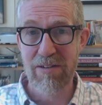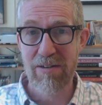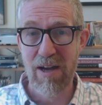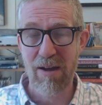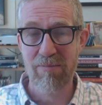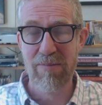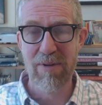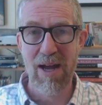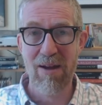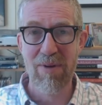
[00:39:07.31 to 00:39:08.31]
I'm,
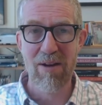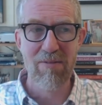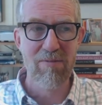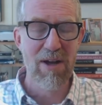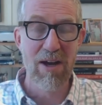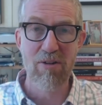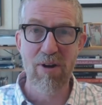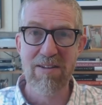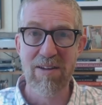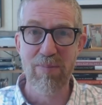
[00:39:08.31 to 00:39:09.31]
I'm not a
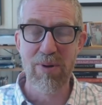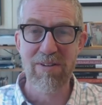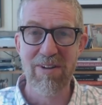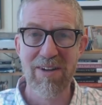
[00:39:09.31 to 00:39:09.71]
crazy person.